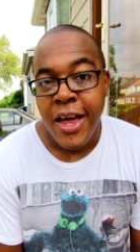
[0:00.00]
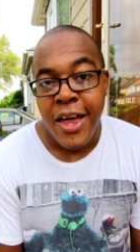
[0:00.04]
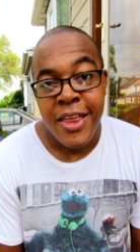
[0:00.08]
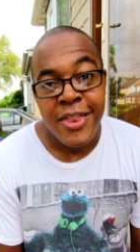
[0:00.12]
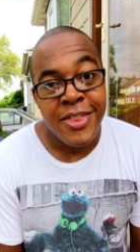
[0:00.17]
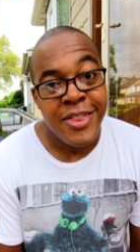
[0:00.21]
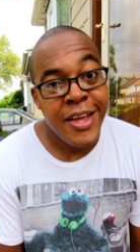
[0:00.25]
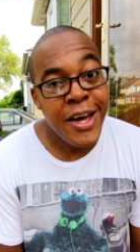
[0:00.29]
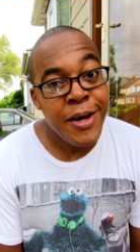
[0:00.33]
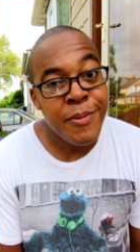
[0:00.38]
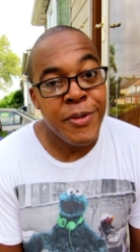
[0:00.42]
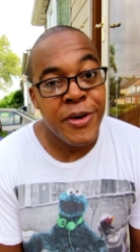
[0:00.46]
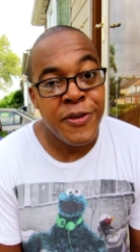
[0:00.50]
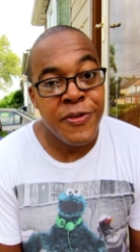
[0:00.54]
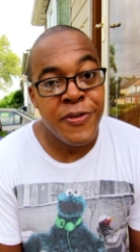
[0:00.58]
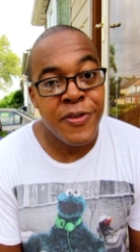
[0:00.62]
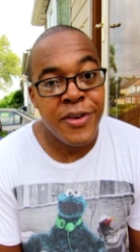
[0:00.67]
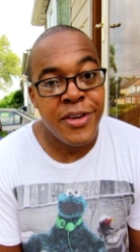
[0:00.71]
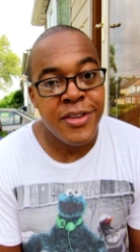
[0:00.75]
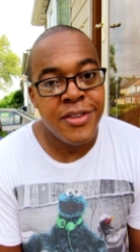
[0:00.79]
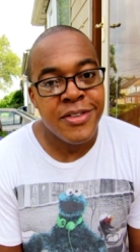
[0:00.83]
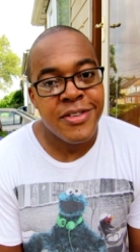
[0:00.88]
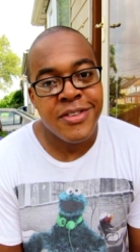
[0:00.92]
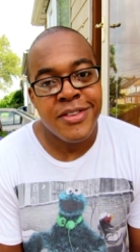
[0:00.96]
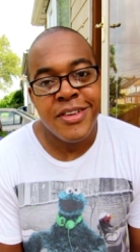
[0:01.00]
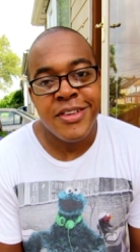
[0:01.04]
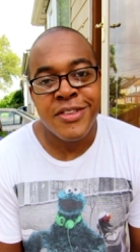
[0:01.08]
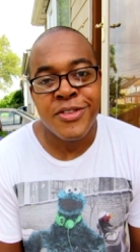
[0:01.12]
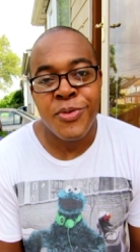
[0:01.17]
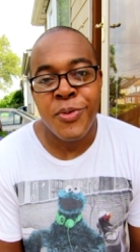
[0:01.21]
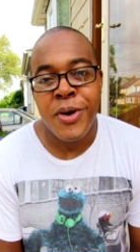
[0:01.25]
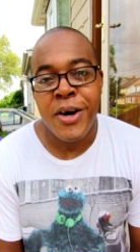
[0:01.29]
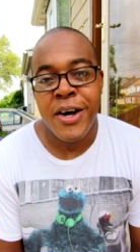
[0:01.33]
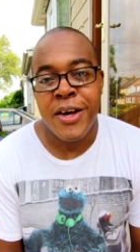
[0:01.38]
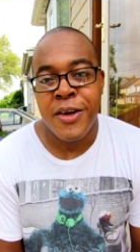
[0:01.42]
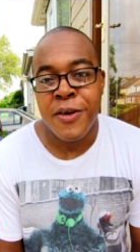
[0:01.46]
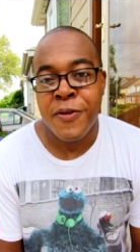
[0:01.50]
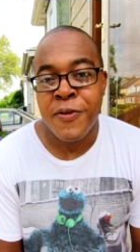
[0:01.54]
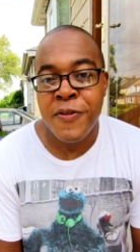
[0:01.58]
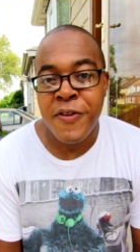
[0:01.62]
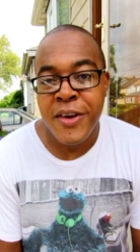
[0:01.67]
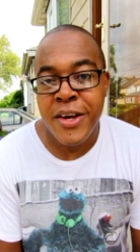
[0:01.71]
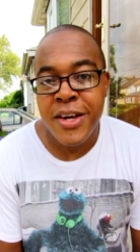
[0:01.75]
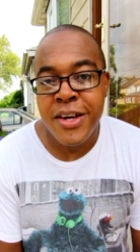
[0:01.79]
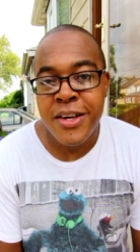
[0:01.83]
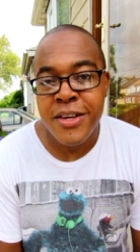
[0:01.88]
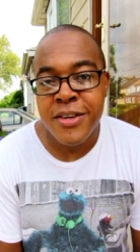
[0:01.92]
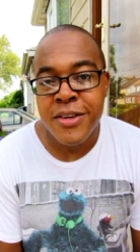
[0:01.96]
And that, my friends, is why a
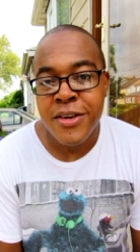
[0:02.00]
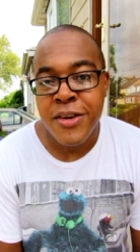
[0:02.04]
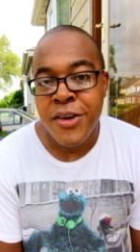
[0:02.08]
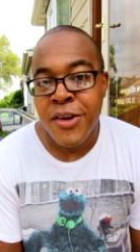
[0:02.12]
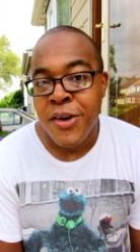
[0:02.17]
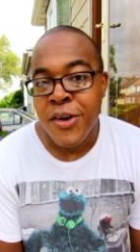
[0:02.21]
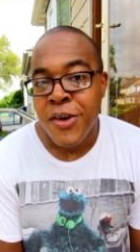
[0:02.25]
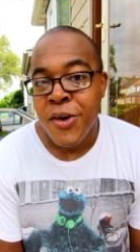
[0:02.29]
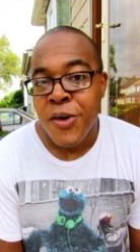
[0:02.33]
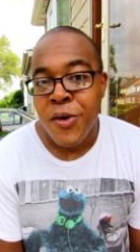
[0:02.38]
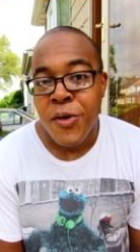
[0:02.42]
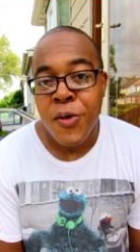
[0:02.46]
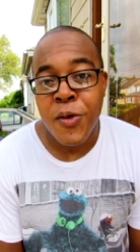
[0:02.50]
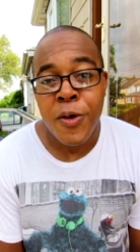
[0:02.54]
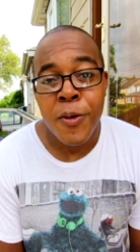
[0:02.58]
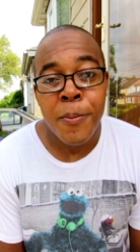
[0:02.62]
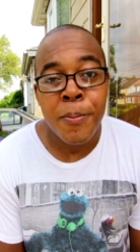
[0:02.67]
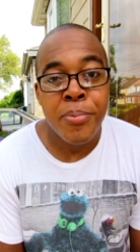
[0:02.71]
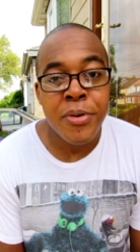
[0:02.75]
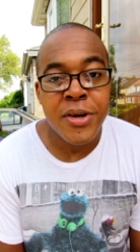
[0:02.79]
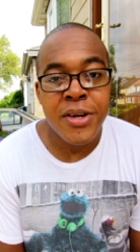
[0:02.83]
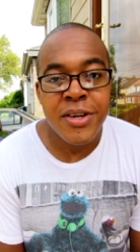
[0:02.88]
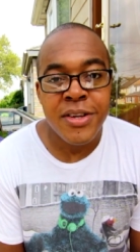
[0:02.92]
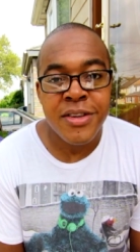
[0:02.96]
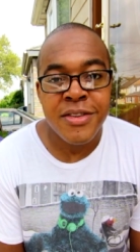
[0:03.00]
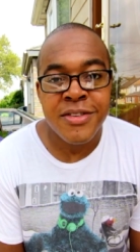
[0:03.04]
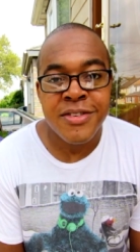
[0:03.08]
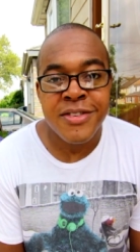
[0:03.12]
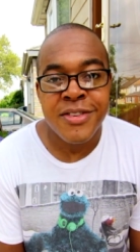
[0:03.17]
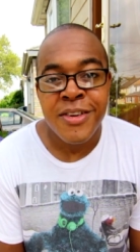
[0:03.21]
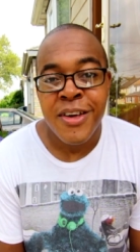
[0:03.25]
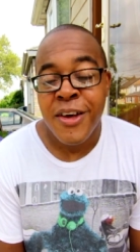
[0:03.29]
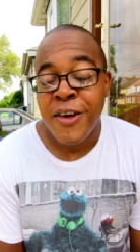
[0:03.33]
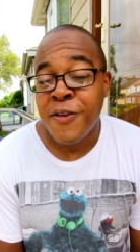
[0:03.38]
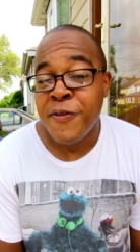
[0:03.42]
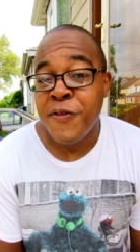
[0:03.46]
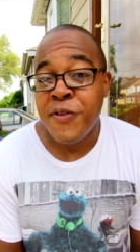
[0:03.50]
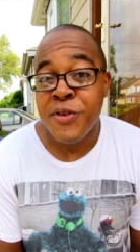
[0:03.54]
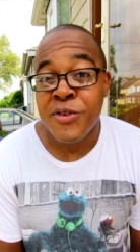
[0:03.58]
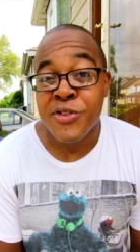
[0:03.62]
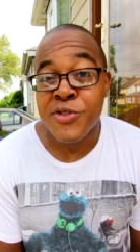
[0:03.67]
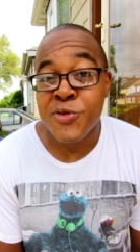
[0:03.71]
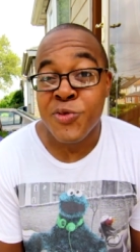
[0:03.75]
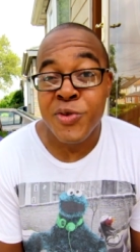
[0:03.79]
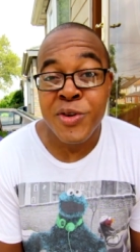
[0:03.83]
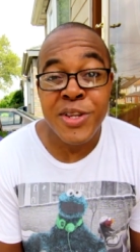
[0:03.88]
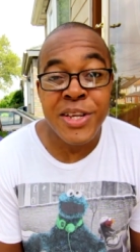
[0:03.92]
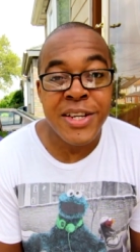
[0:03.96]
fan or a breeze feels
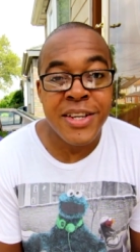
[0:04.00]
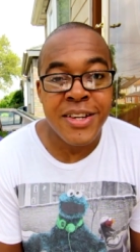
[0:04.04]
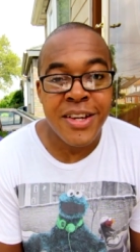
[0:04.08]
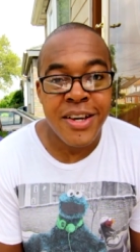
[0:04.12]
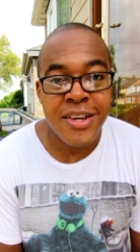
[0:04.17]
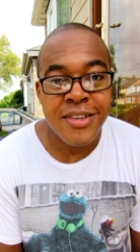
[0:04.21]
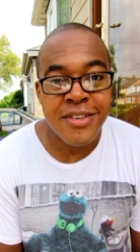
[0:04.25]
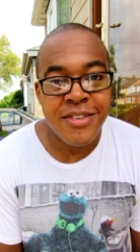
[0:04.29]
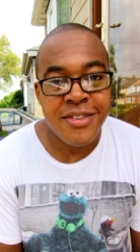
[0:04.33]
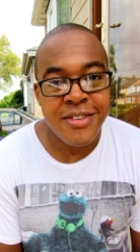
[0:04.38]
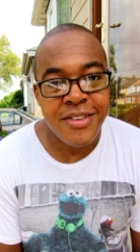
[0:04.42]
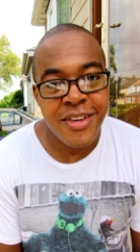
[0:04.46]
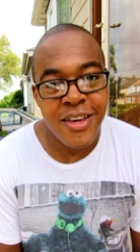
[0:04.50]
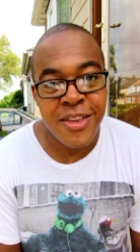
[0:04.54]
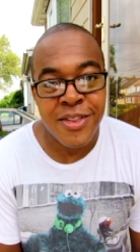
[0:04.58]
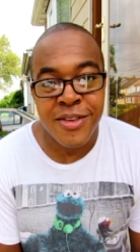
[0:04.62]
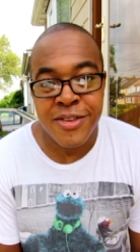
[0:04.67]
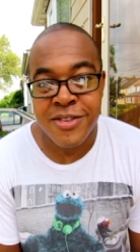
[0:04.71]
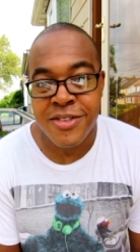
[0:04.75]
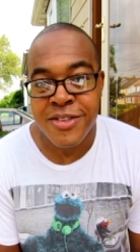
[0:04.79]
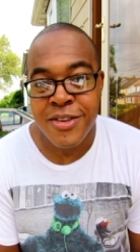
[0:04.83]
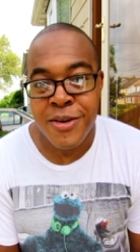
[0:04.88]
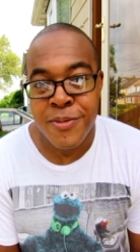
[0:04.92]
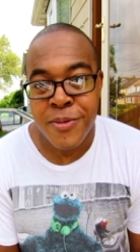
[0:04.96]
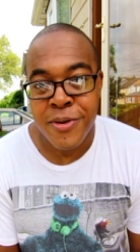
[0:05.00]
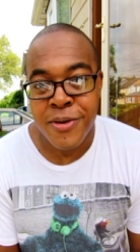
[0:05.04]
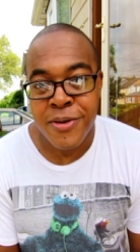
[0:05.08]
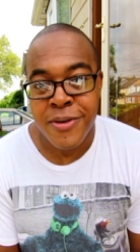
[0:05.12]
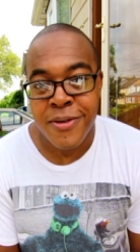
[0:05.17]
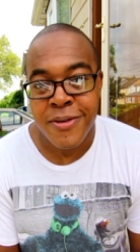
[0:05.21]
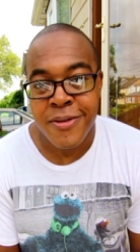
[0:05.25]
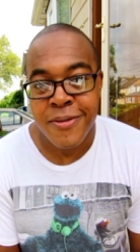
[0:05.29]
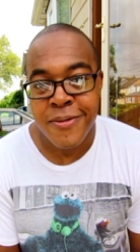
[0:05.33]
really nice in the summer.